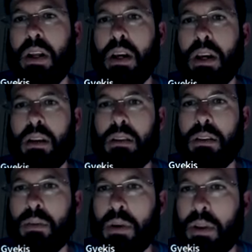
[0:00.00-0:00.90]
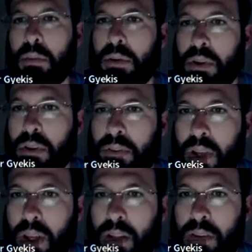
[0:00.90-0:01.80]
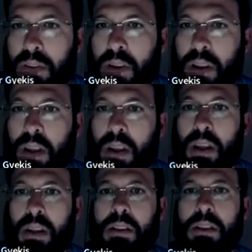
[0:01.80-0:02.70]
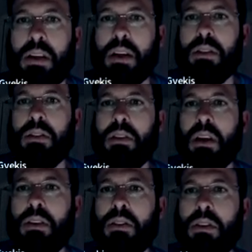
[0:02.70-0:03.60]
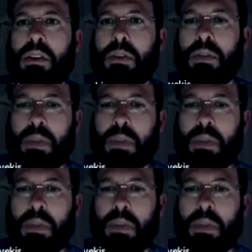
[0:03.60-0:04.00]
I guess it's one of the presets, detection schedule.